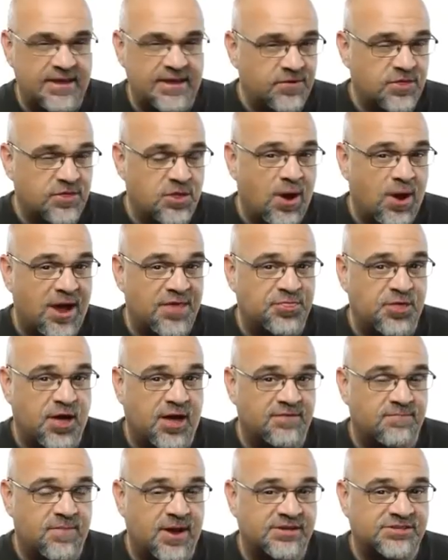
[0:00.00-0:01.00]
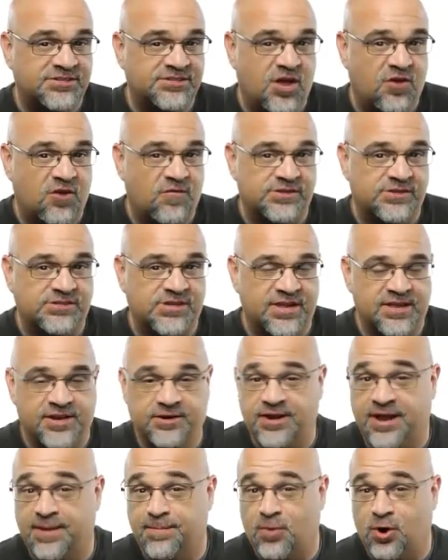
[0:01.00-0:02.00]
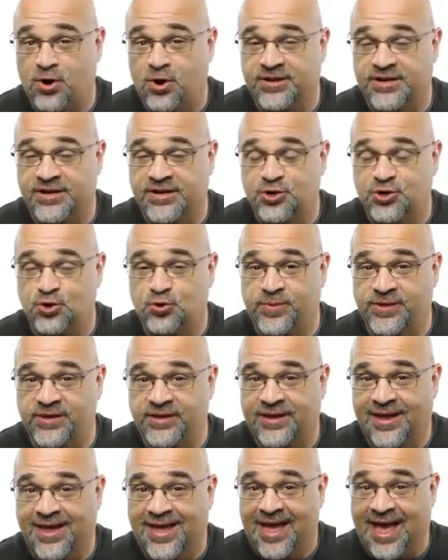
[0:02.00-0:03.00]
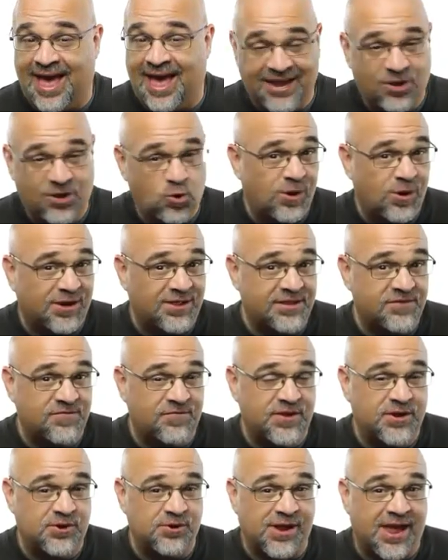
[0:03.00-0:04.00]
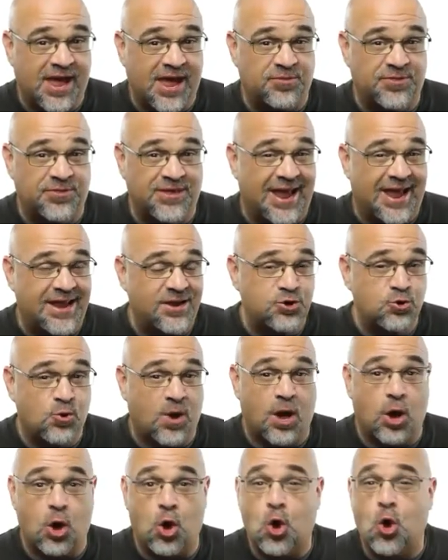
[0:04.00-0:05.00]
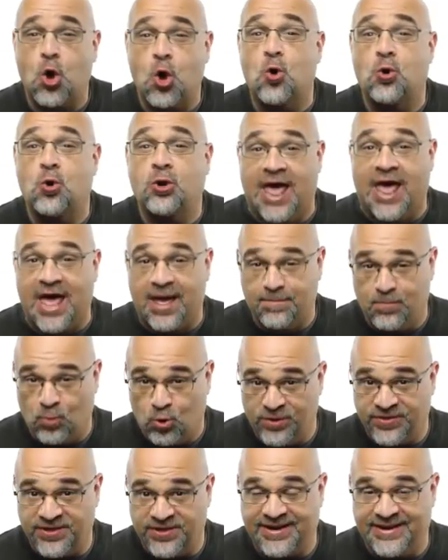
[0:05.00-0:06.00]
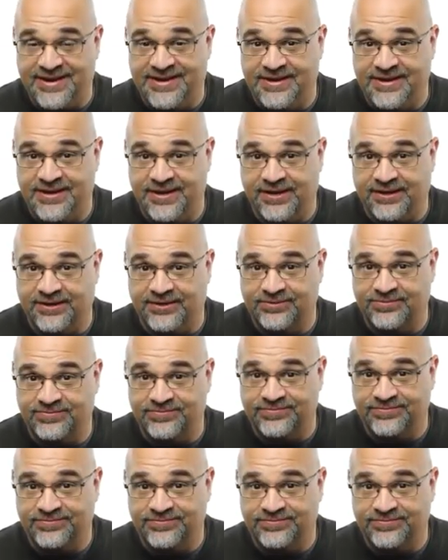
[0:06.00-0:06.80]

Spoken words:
Even though I thought of myself as an internet marketing newbie, I quickly figured out that I knew a whole lot more than he did.